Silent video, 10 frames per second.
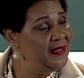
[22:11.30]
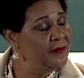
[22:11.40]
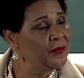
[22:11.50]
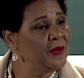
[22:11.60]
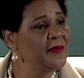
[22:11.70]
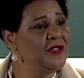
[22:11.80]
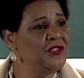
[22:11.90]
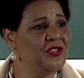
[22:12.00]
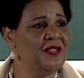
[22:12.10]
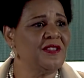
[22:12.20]
criminal
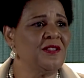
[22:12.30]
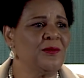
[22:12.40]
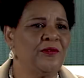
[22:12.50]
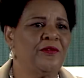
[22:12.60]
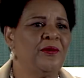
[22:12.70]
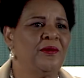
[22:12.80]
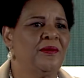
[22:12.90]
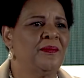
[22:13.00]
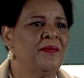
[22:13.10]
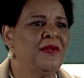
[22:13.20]
justice
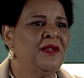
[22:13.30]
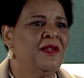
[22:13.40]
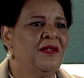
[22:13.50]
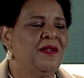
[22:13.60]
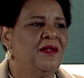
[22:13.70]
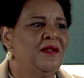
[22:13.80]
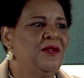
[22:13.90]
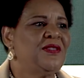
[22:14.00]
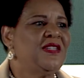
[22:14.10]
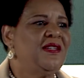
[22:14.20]
reform. You
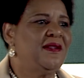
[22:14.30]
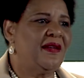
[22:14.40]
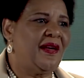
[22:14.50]
see,